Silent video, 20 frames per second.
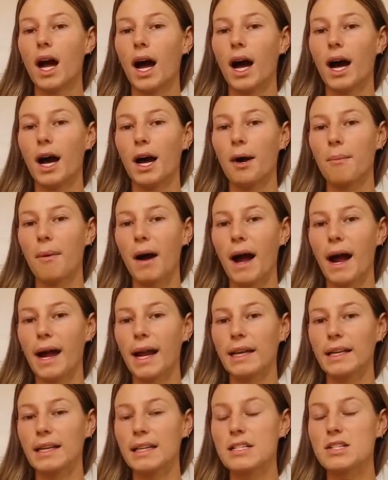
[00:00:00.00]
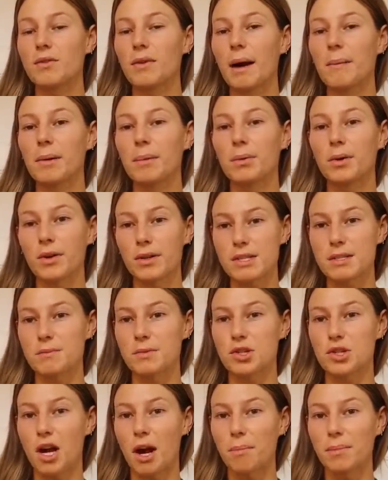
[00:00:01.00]
Um, I need to wrap up
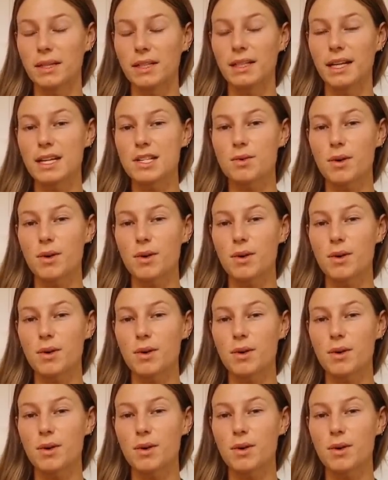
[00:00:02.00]
Christmas shopping today,